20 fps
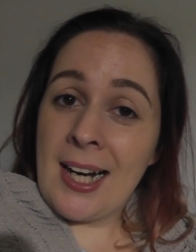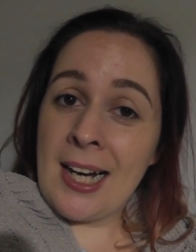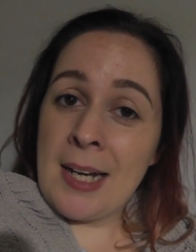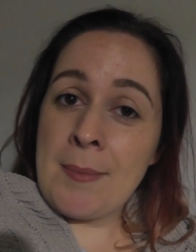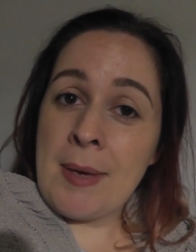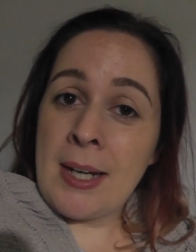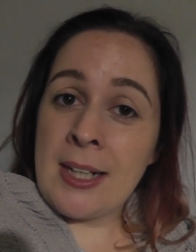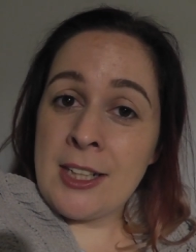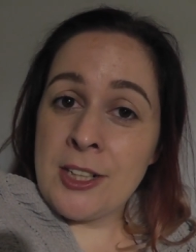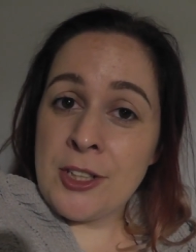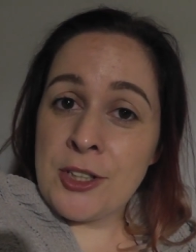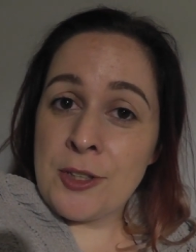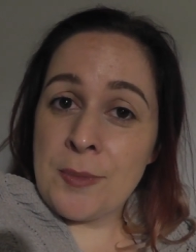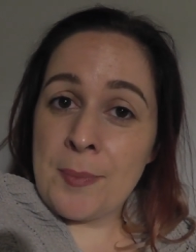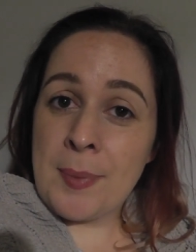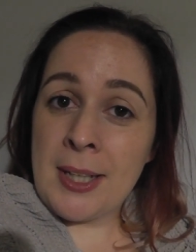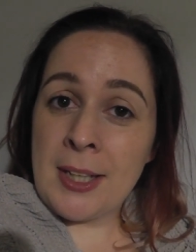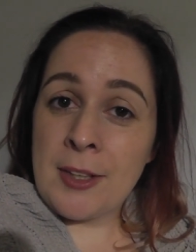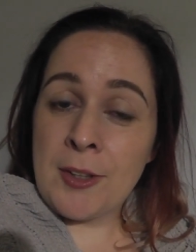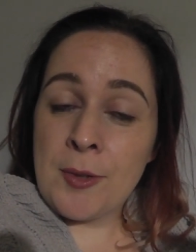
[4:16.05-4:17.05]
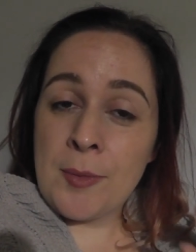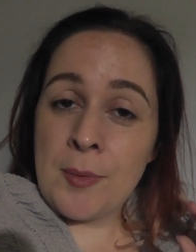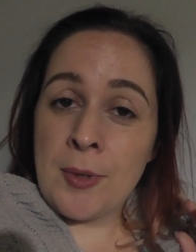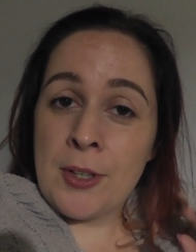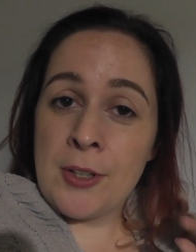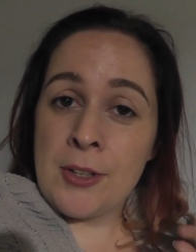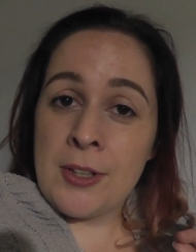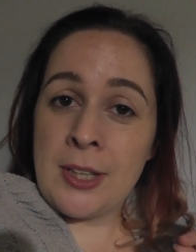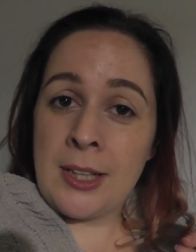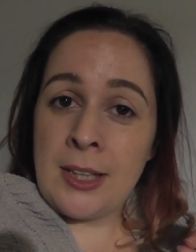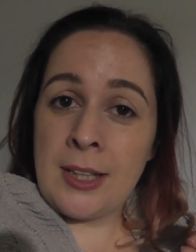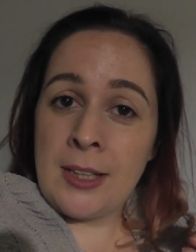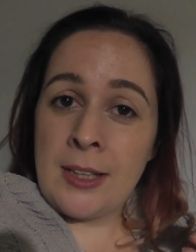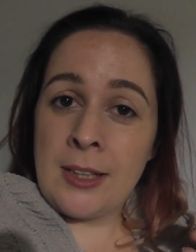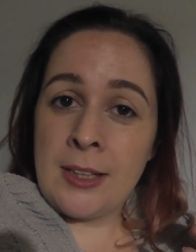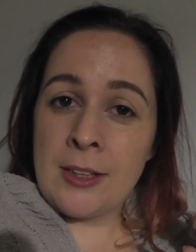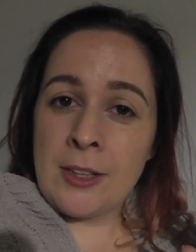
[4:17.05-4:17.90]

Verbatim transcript: I managed to pick up one of the,